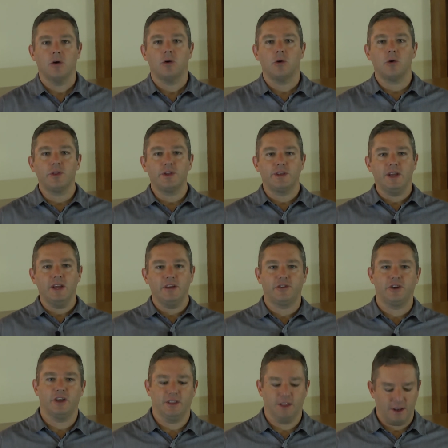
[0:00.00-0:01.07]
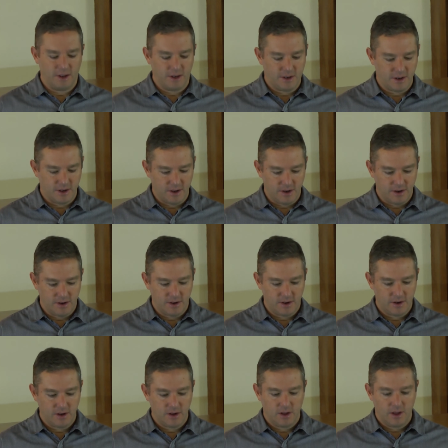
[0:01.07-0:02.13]
All the teaching that he did
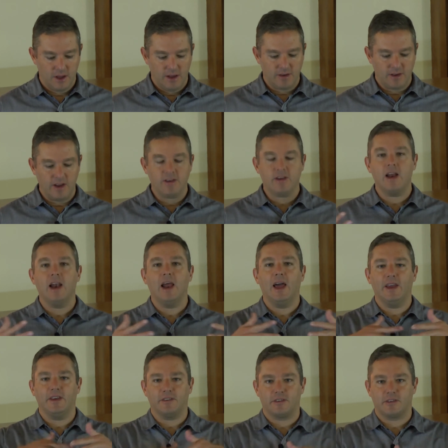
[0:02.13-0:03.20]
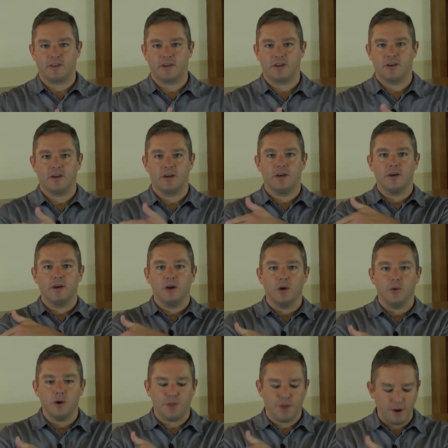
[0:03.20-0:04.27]
is interlaced
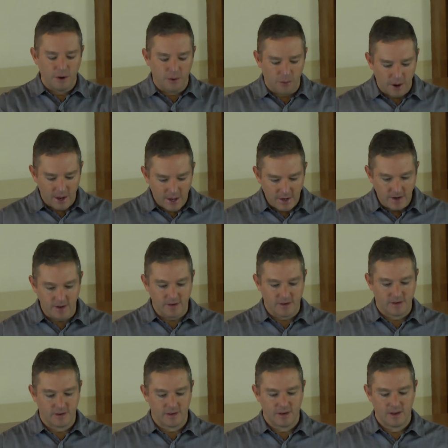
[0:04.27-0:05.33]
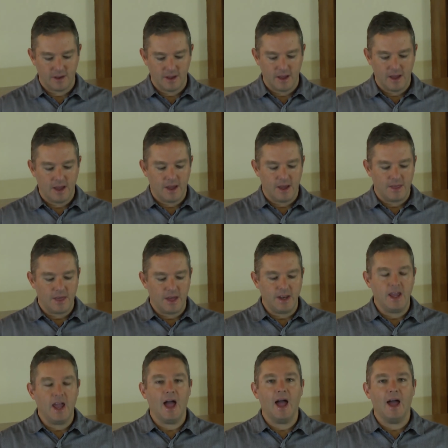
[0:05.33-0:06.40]
with an awareness that
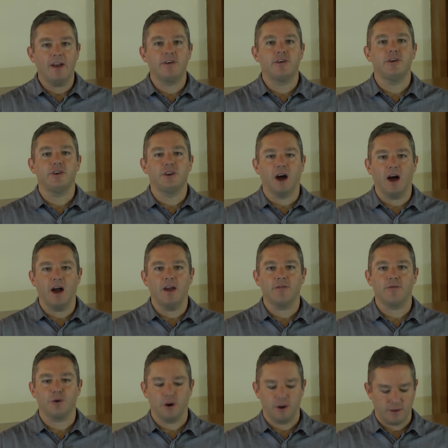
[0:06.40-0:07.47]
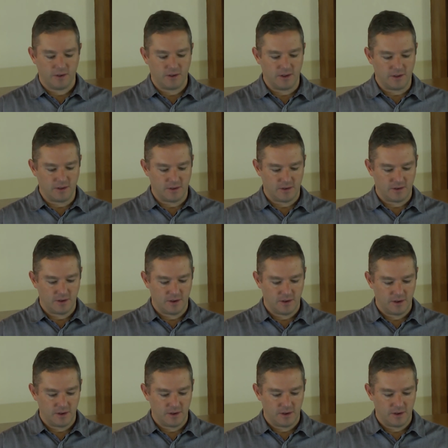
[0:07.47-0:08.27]
he had to die for our sins.